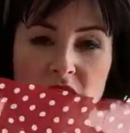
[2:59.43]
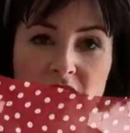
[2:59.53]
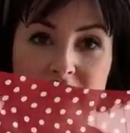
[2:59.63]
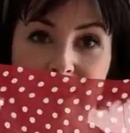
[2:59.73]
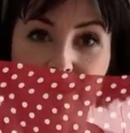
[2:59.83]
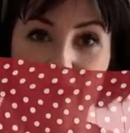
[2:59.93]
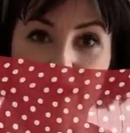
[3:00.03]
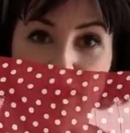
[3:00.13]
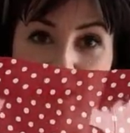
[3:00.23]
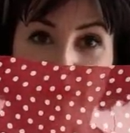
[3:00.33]

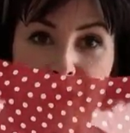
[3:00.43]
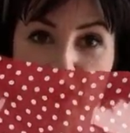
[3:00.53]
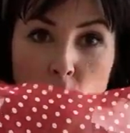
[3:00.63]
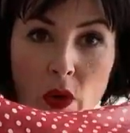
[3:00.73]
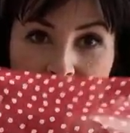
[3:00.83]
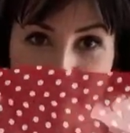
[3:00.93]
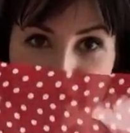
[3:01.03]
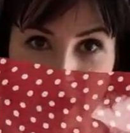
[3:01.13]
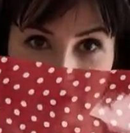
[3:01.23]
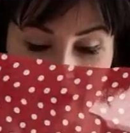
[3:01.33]
centimetres by
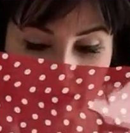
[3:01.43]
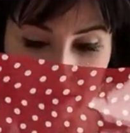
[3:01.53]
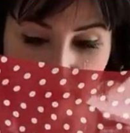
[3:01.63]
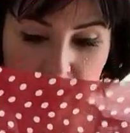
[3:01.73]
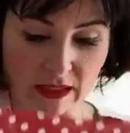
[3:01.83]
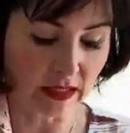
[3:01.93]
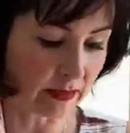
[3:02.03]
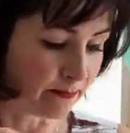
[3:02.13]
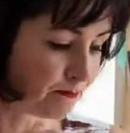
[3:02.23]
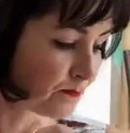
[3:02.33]
25 centimetres.
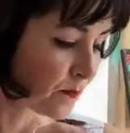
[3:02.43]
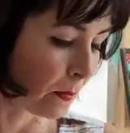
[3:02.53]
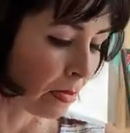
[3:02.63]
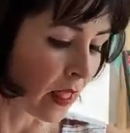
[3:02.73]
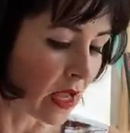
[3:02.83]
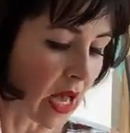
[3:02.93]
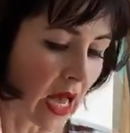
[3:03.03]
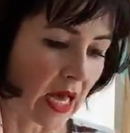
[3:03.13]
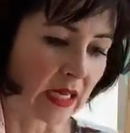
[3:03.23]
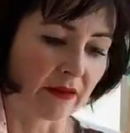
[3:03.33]

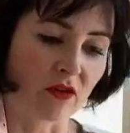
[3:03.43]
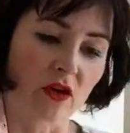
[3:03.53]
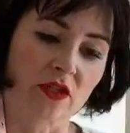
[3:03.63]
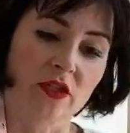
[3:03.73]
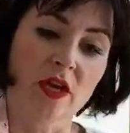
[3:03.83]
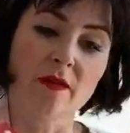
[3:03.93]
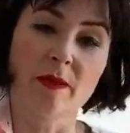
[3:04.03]
And I've got another